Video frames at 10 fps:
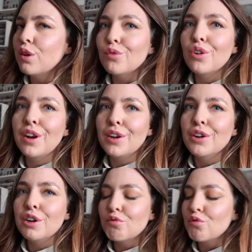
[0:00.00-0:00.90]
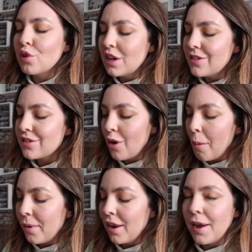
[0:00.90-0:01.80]
Really good, really
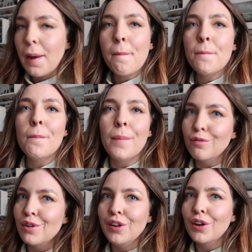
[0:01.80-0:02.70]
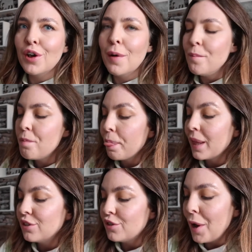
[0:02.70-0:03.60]
sloppy, but really good.
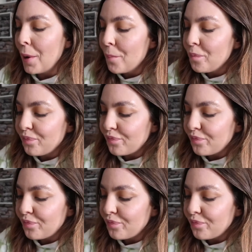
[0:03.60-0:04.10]
So I'm